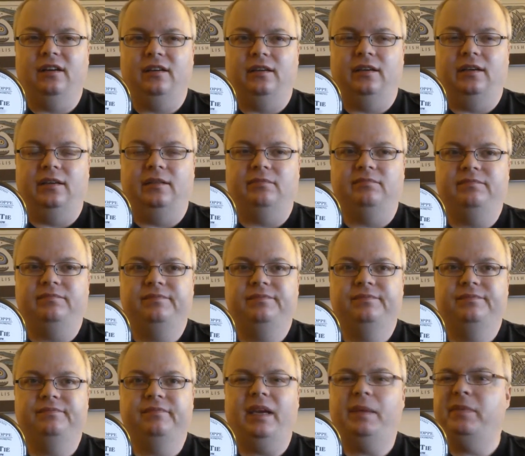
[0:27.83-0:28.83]
um,
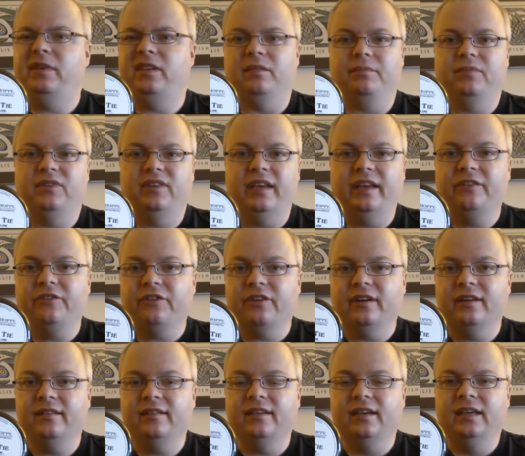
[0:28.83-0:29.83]
maybe some
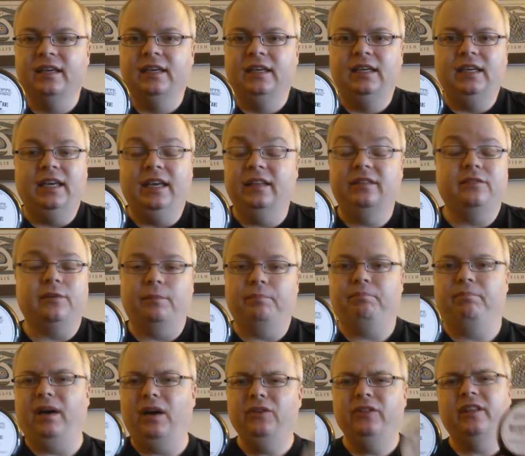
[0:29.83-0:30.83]
citrus it's
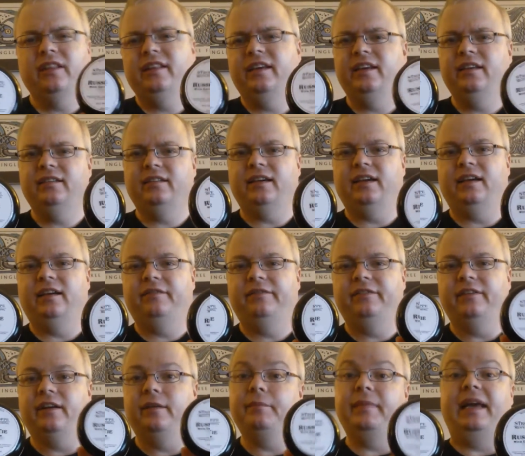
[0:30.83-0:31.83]
both of these
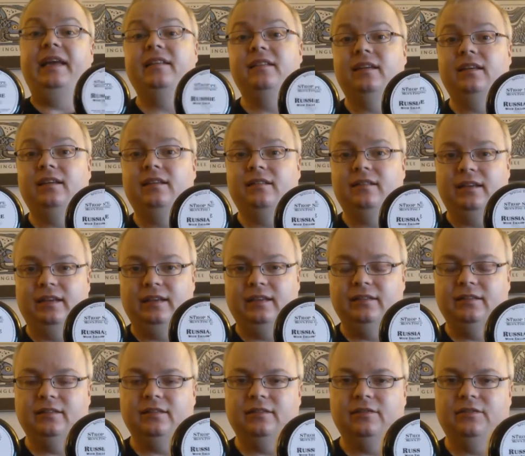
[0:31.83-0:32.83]
have amazing
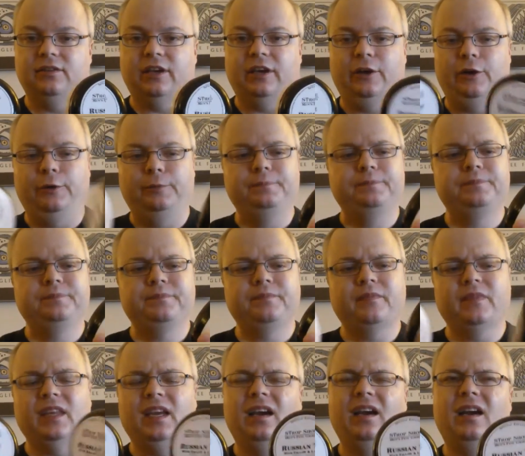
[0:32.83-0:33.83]
scents. So
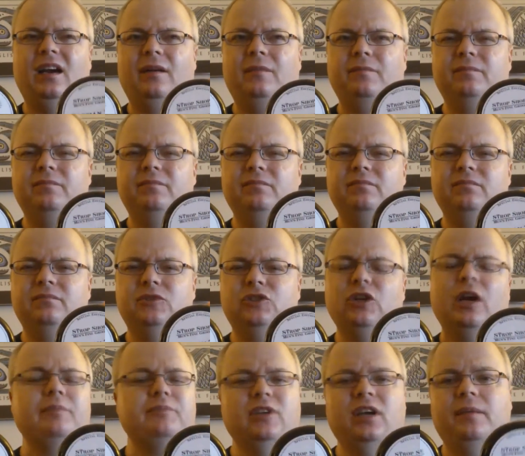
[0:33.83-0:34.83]
um,
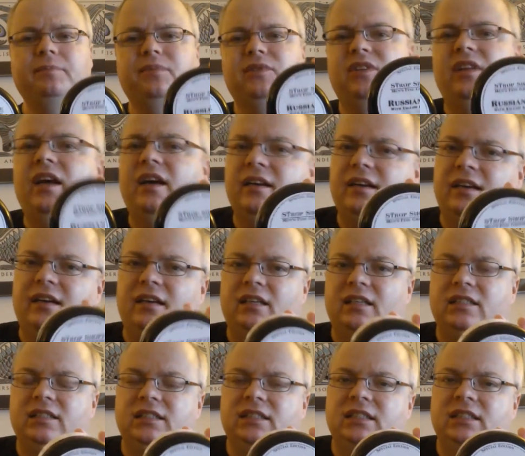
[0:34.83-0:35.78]
Strop Shoppe's not a